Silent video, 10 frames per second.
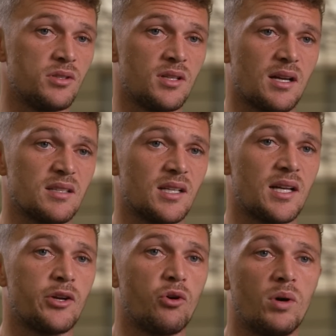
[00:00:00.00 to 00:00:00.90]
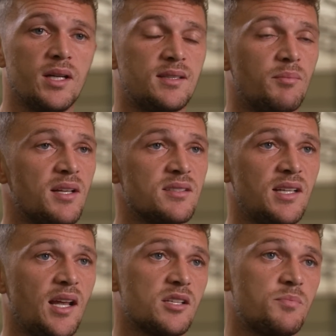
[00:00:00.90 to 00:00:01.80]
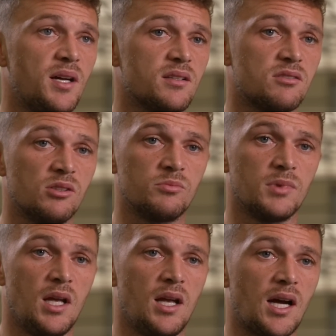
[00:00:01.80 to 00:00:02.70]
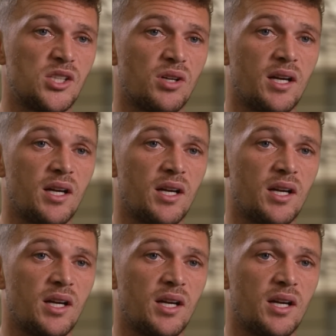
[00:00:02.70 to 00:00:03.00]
And like I said, I know what he demands and he expects. So I try